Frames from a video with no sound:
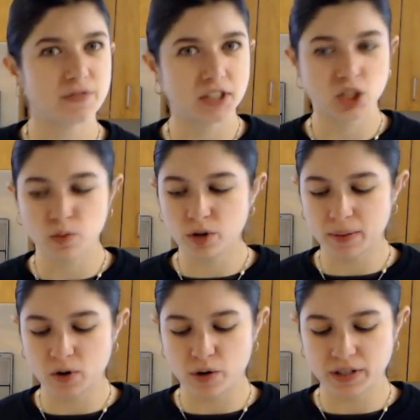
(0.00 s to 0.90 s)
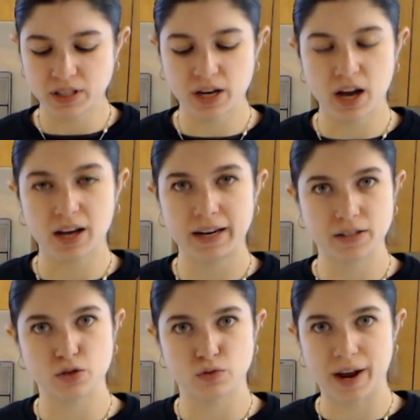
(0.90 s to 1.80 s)
vegetable I'm going to cut
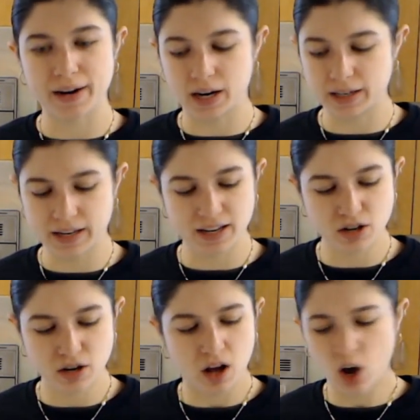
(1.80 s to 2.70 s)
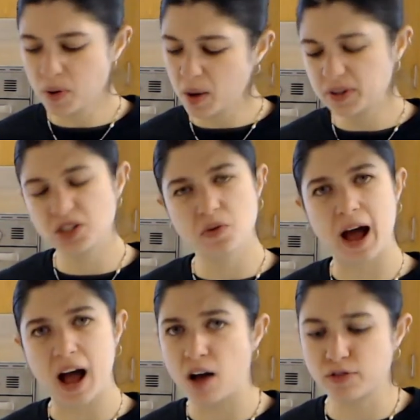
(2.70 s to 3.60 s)
is a red onion. I'll probably do
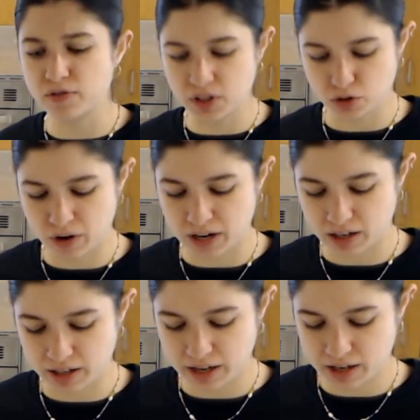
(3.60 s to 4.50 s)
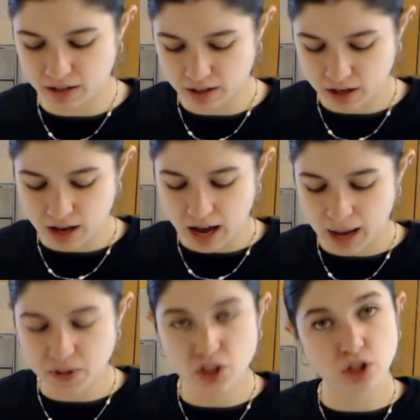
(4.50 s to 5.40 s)
half of this red onion.
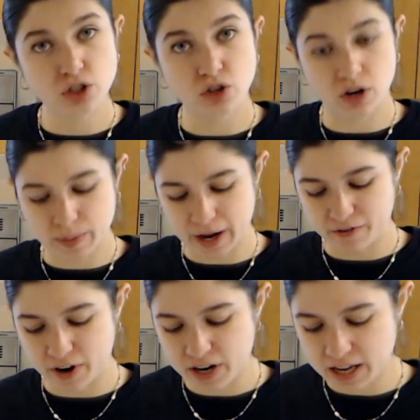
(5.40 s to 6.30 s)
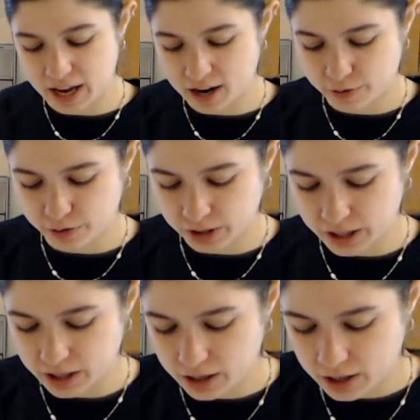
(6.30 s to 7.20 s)
I'm just going to start by very
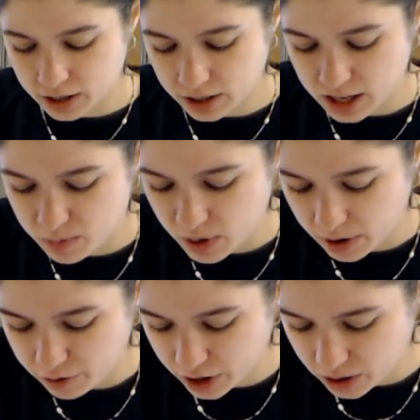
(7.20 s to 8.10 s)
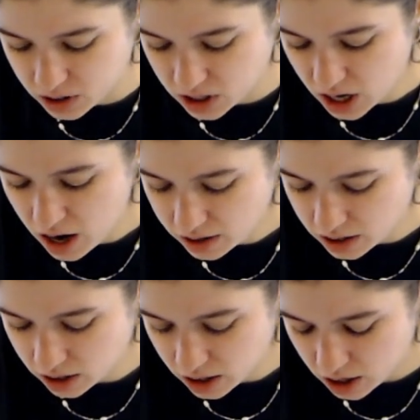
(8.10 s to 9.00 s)
carefully keeping my fingers
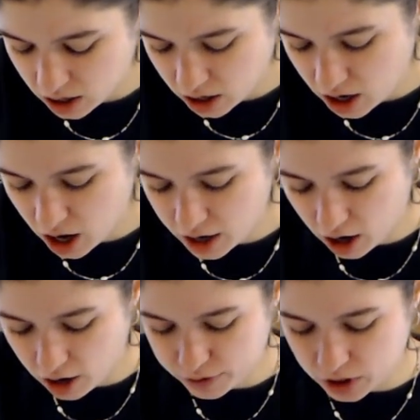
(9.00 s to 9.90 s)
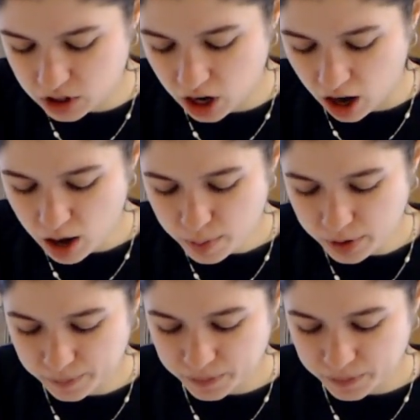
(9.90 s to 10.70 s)
tucked, cut off the top.